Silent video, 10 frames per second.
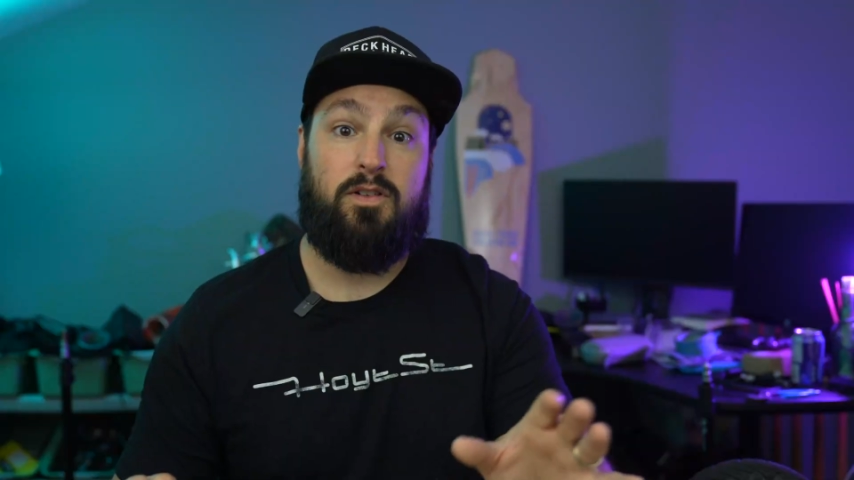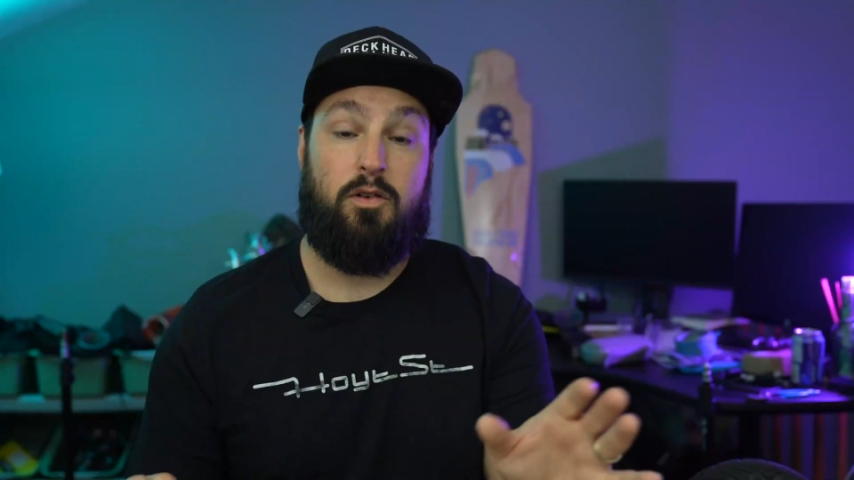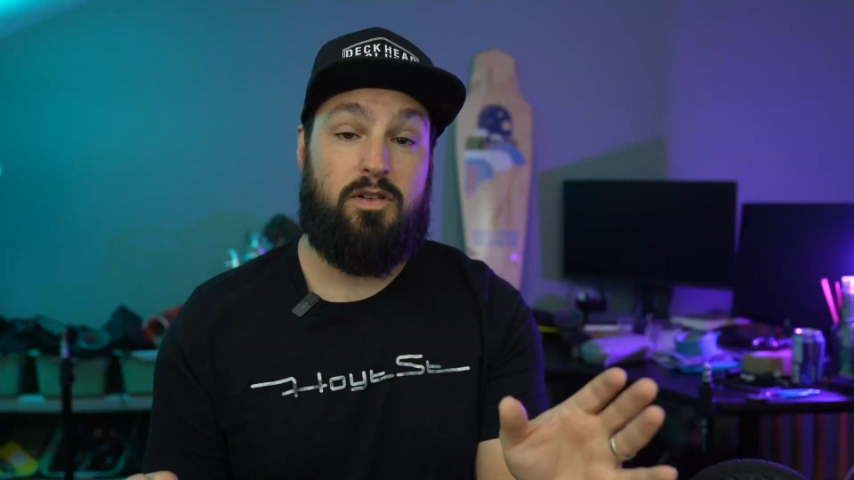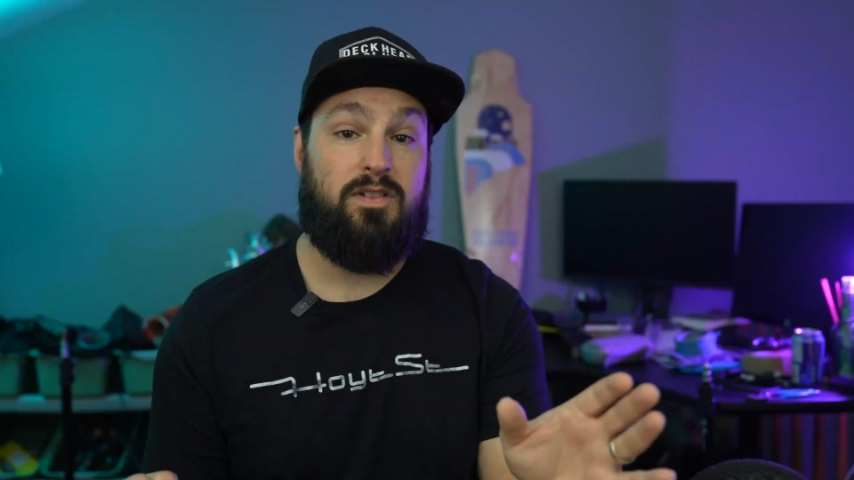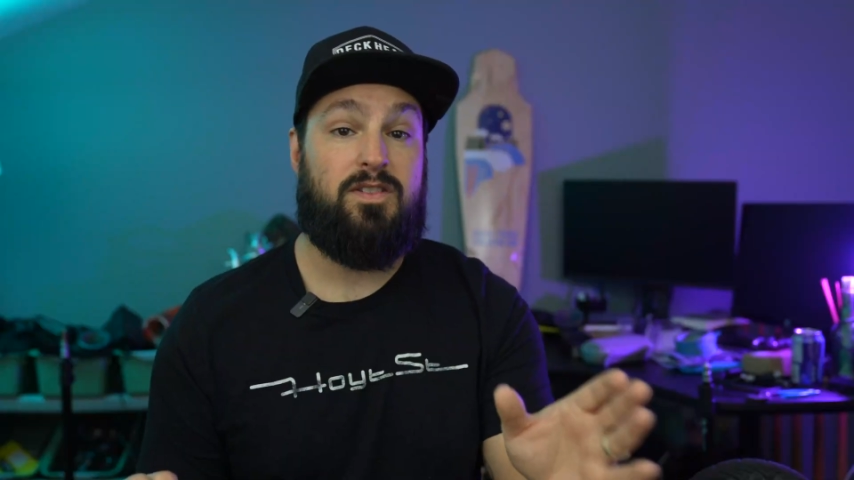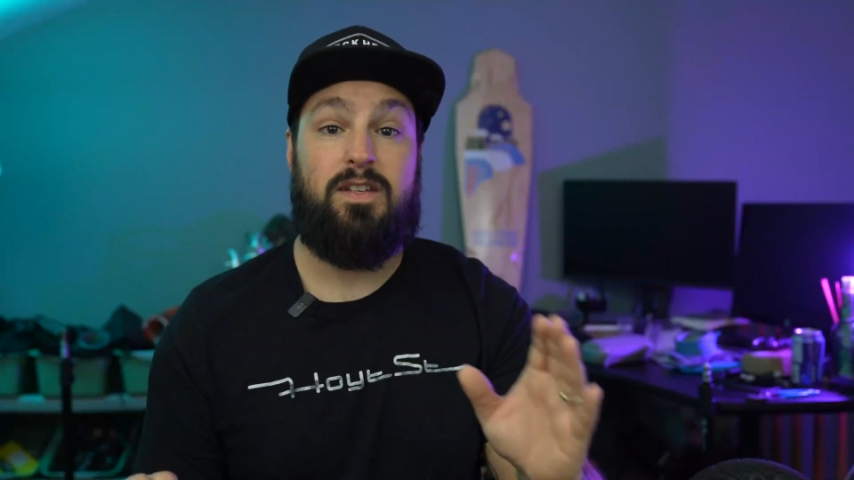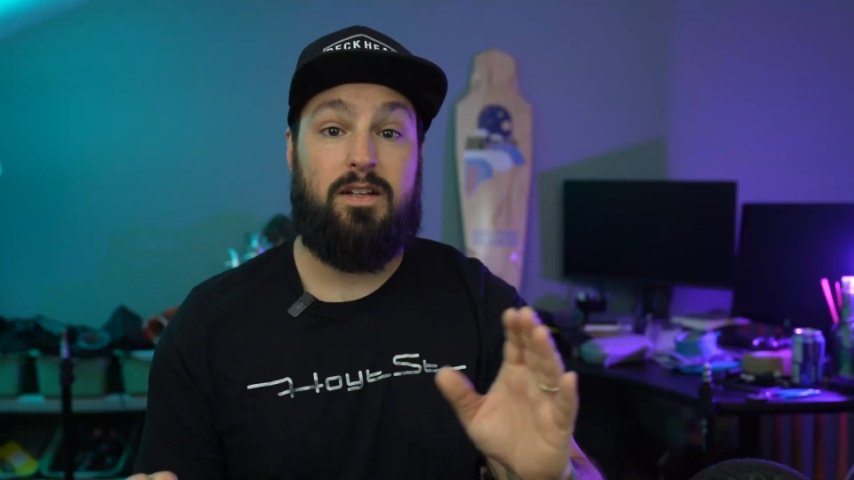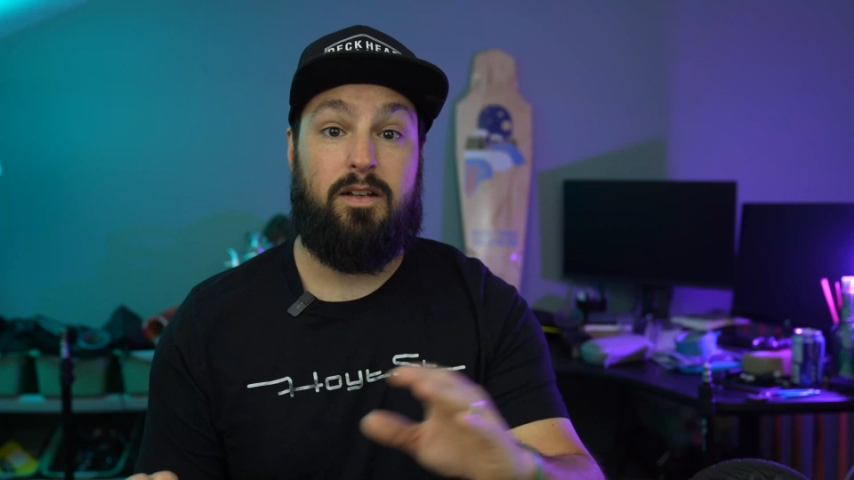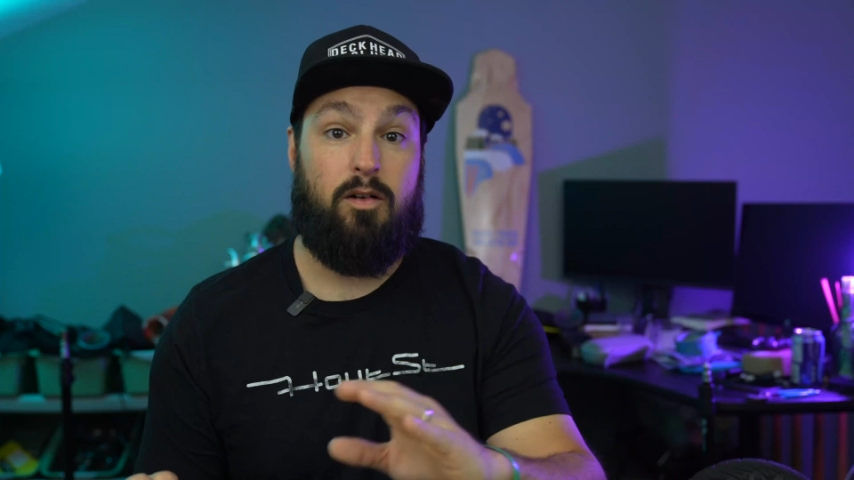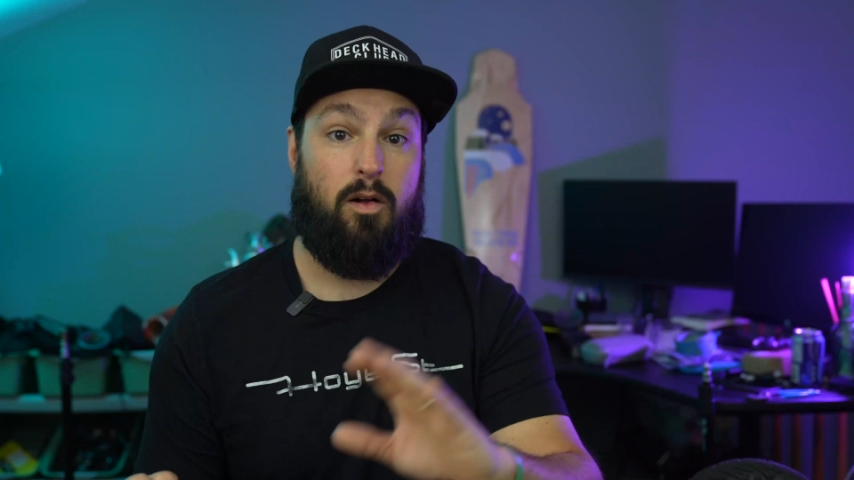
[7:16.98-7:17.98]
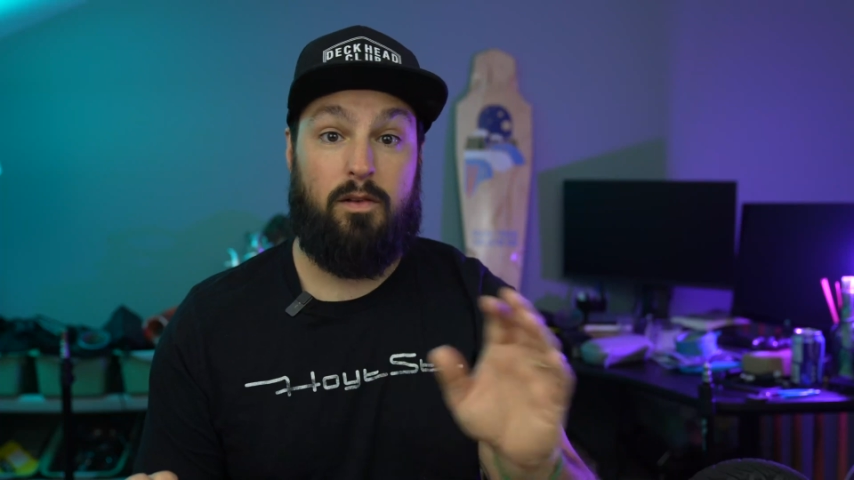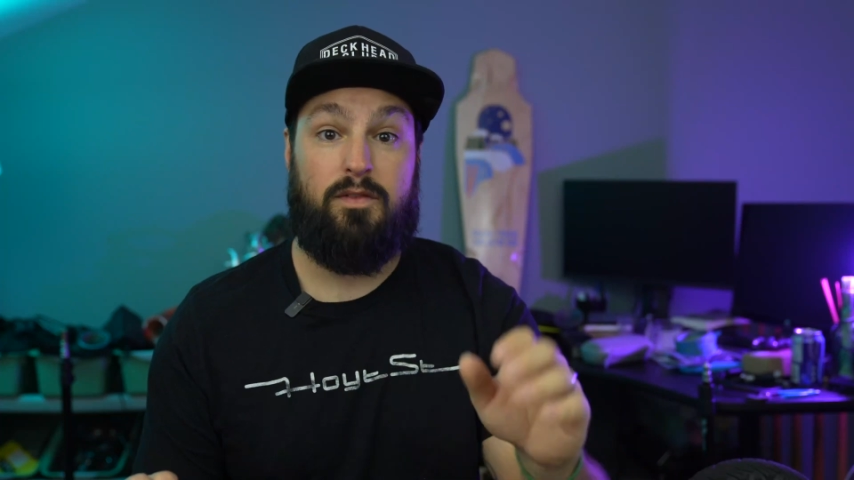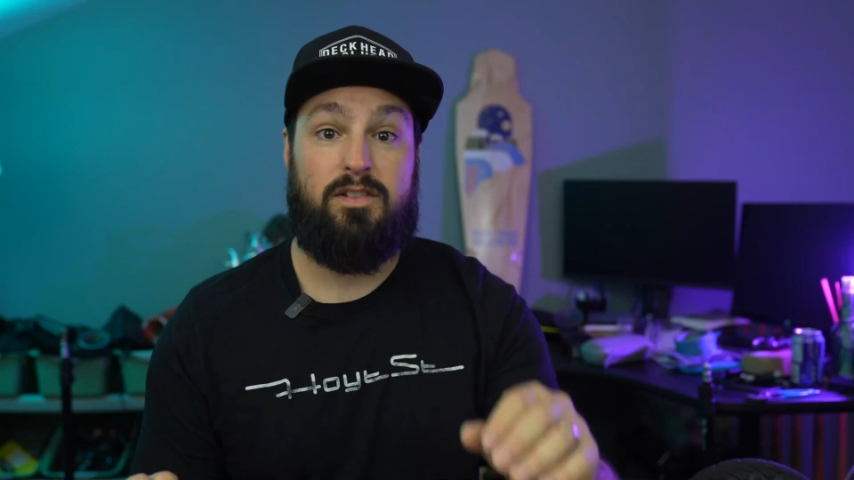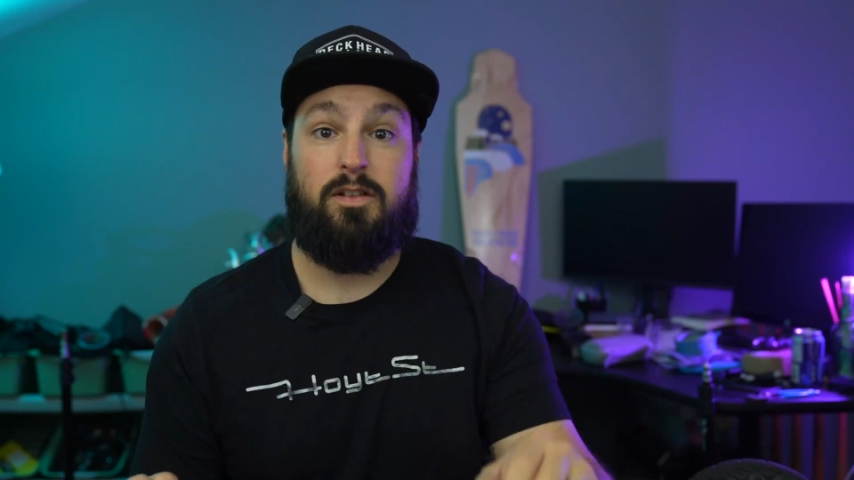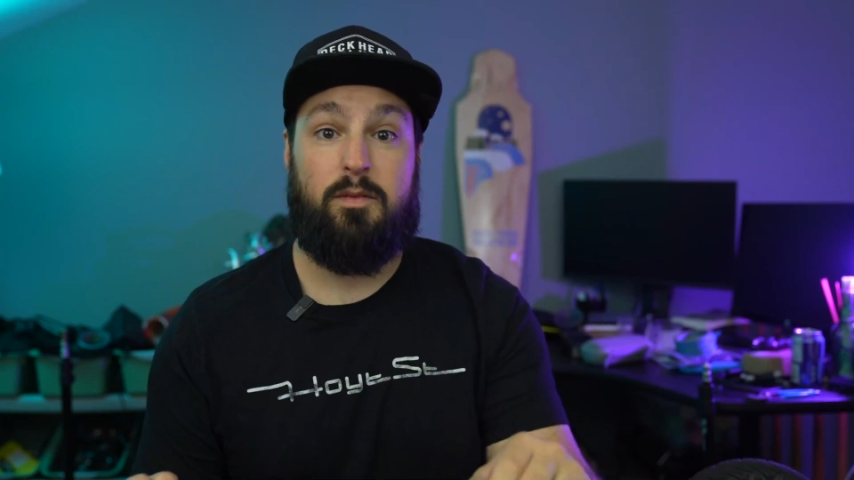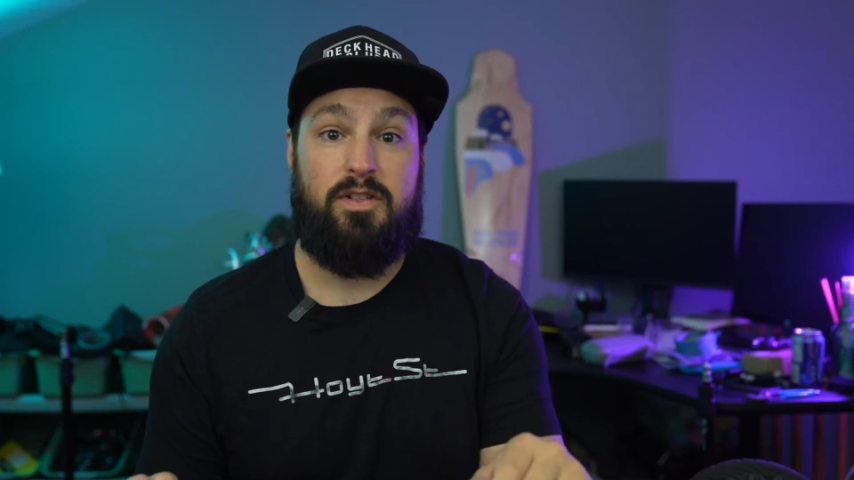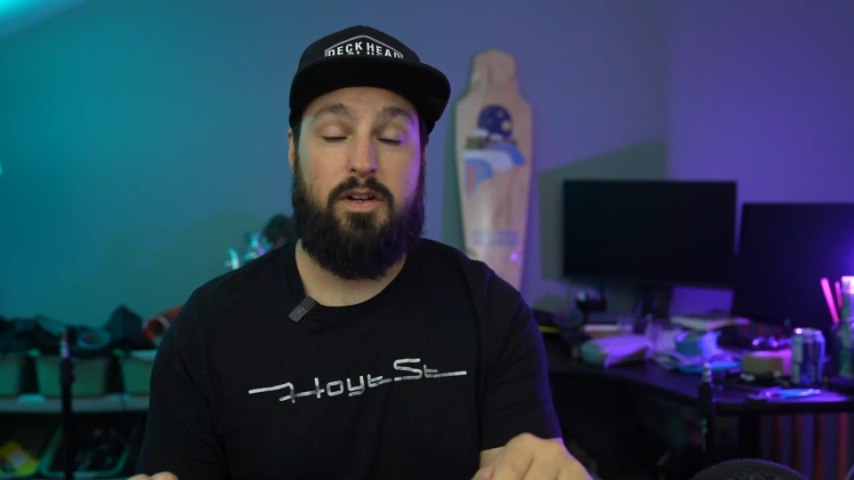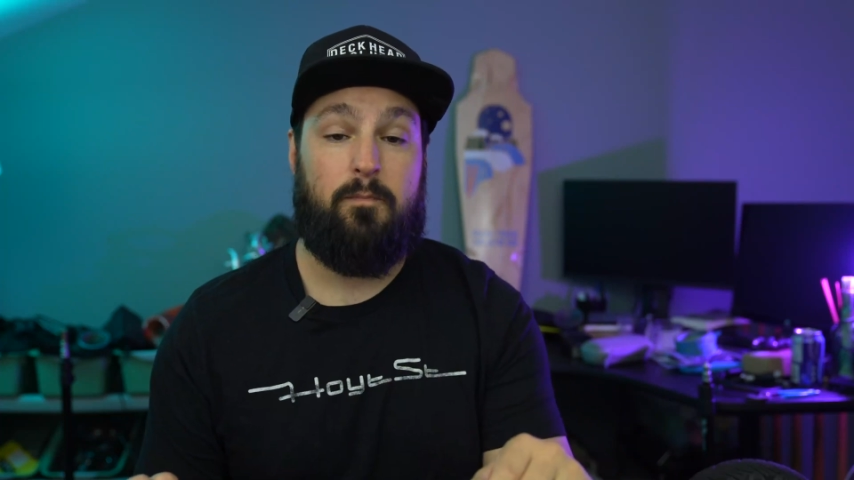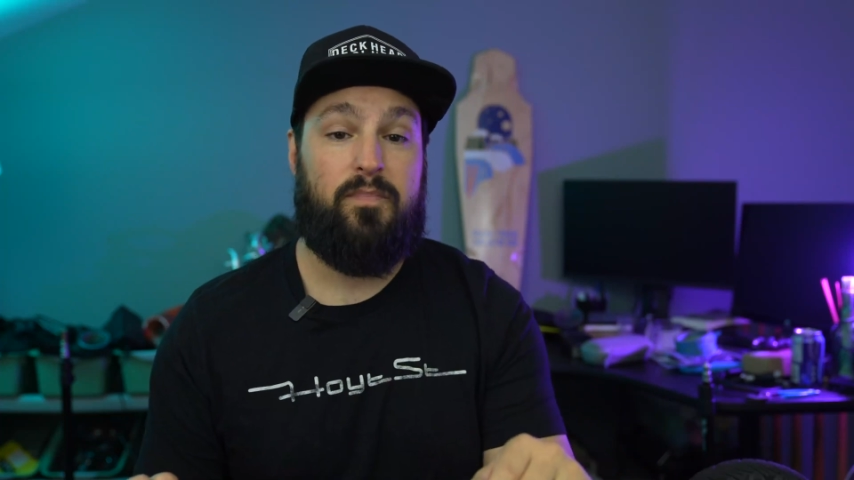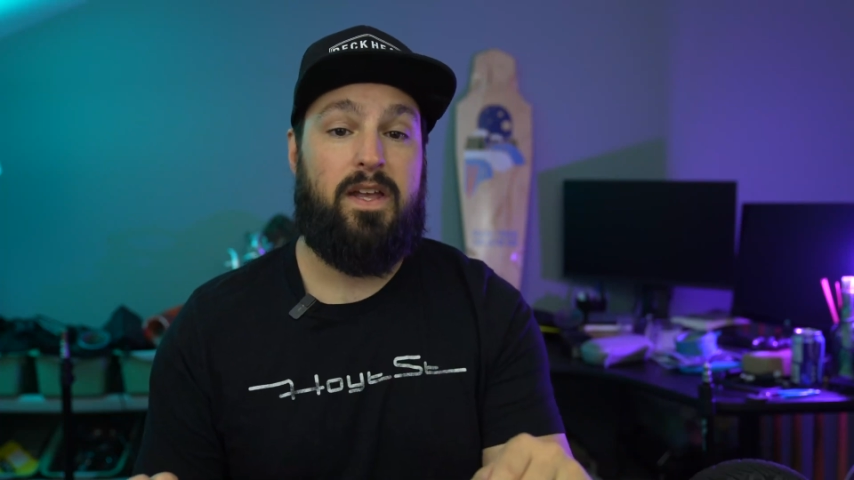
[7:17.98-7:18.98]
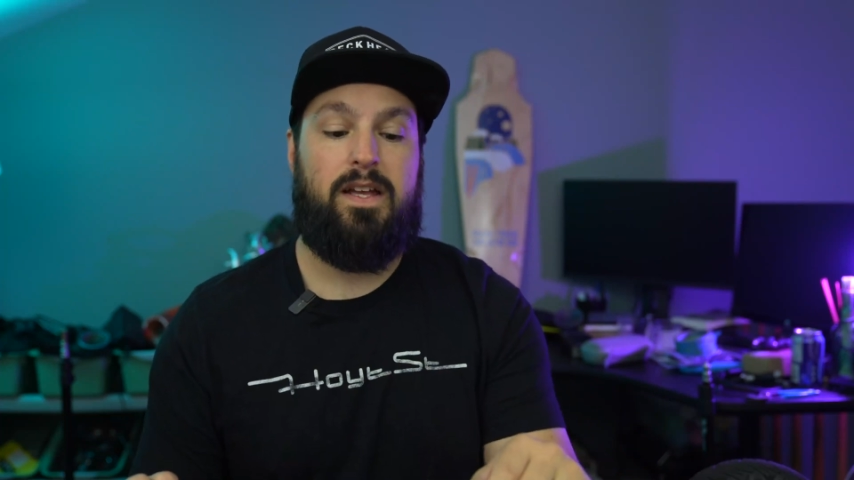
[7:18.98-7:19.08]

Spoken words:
you can see it in all of these clips here,